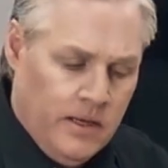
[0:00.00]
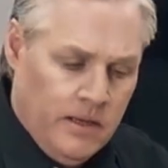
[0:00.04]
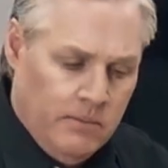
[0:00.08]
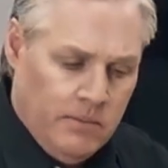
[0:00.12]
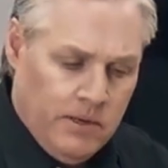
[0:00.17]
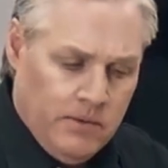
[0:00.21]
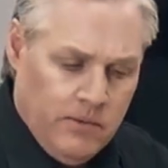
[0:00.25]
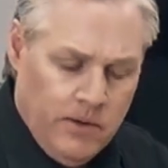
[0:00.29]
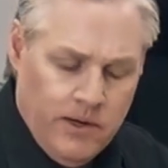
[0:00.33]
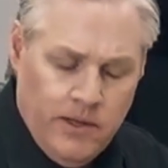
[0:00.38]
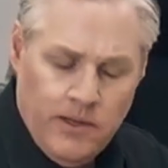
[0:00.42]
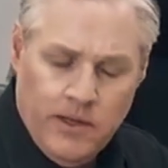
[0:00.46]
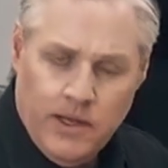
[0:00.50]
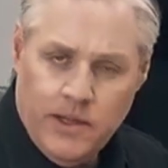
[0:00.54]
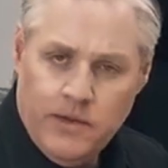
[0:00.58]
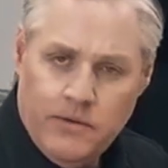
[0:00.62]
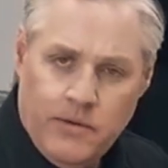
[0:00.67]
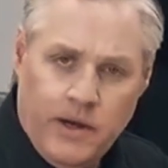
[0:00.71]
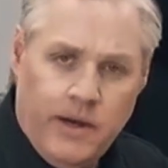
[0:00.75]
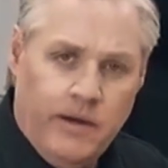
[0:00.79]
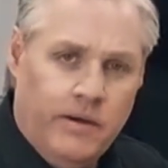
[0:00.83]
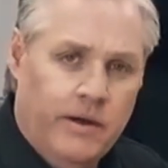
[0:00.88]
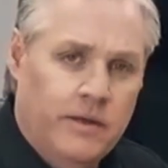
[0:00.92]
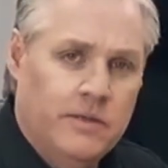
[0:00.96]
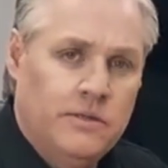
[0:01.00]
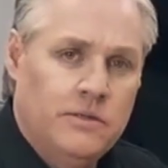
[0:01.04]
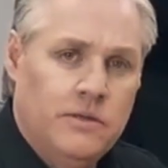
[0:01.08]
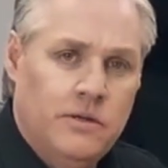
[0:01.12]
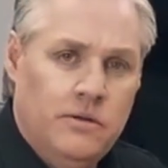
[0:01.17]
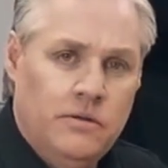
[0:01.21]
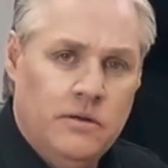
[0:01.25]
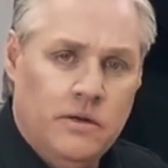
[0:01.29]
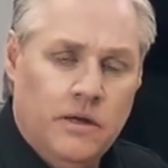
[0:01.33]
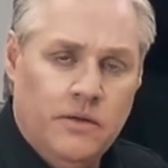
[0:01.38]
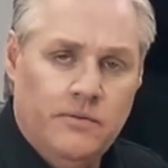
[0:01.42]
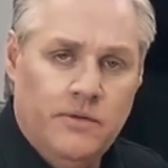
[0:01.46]
But one of the other areas
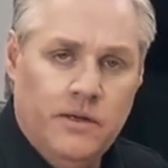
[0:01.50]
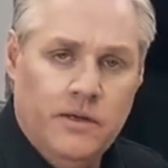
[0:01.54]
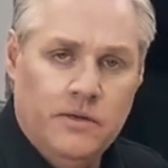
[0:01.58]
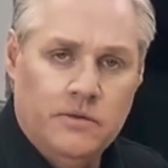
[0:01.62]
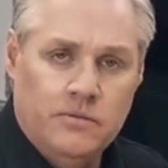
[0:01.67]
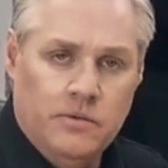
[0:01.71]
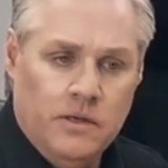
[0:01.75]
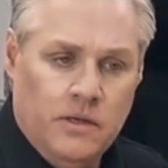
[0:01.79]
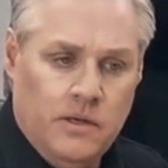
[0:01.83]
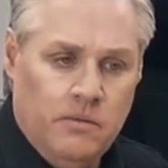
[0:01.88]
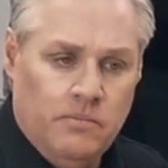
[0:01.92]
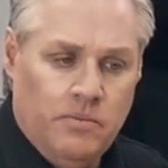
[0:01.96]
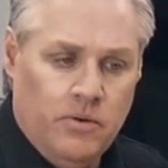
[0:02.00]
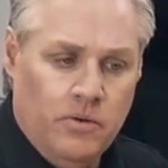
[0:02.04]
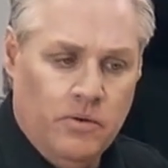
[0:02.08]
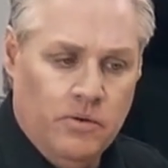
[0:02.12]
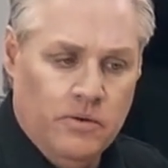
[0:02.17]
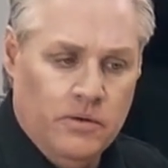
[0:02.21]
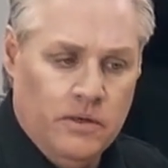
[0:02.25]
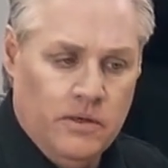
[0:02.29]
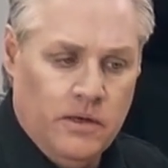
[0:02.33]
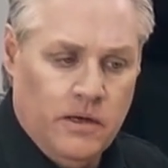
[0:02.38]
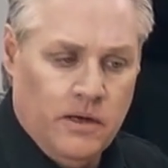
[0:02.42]
too that I think is really important,